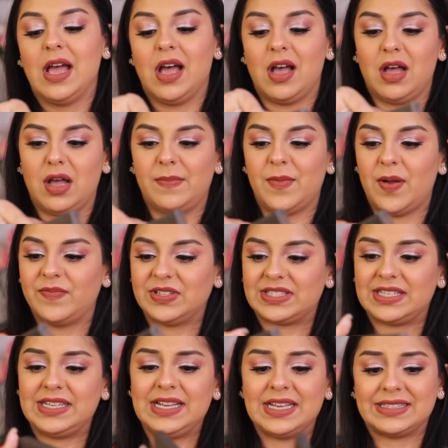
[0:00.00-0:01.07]

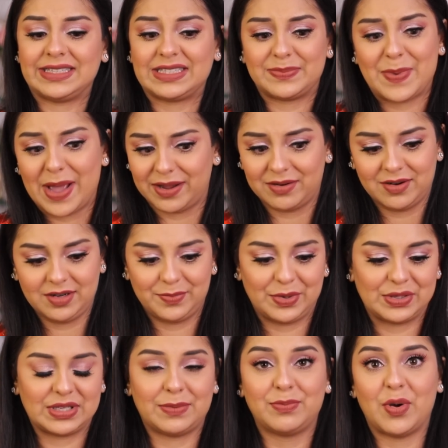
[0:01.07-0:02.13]
Obviously, it has expired
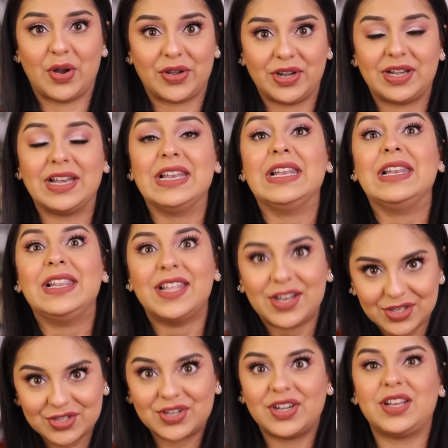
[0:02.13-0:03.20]
because I bought it
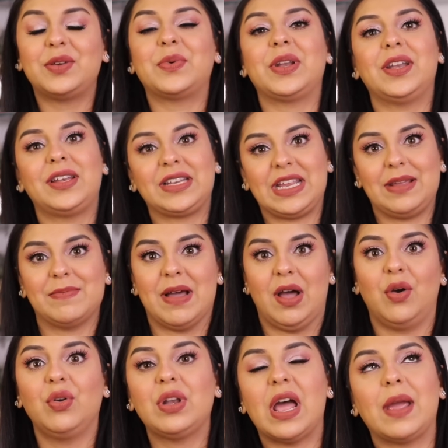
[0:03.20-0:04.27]
literally when it came
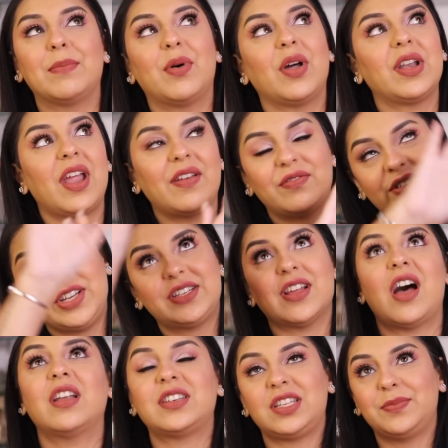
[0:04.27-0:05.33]
out. I bought every
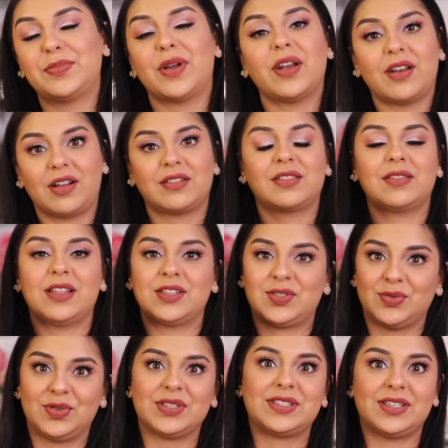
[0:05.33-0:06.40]
Tati product as
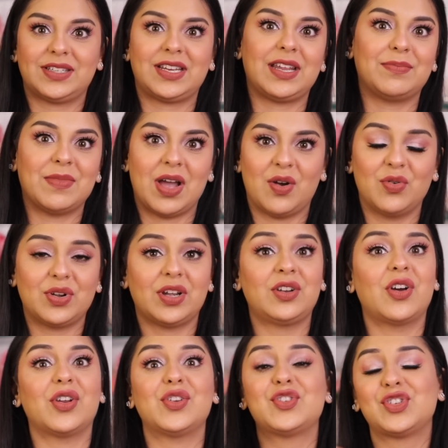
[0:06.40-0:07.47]
soon as it came out and
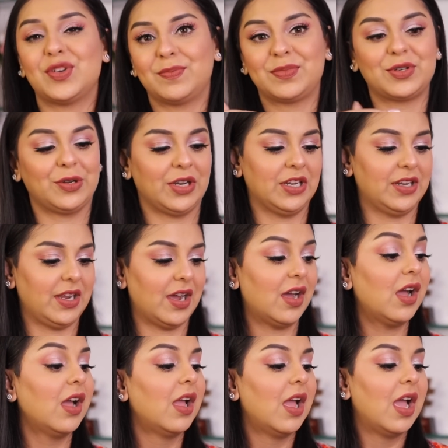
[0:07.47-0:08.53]
got it shipped to
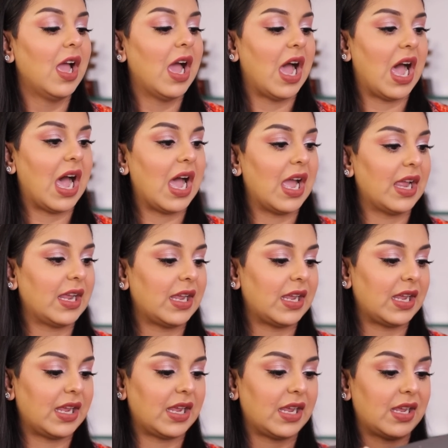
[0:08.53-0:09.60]
India.
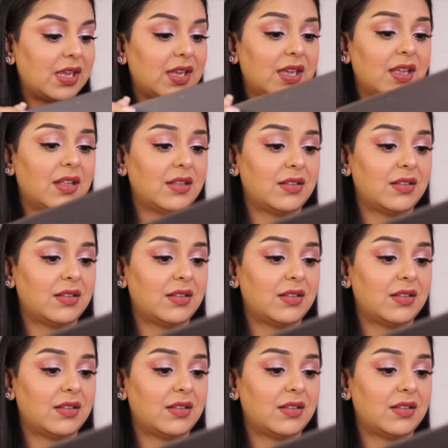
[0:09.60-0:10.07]
I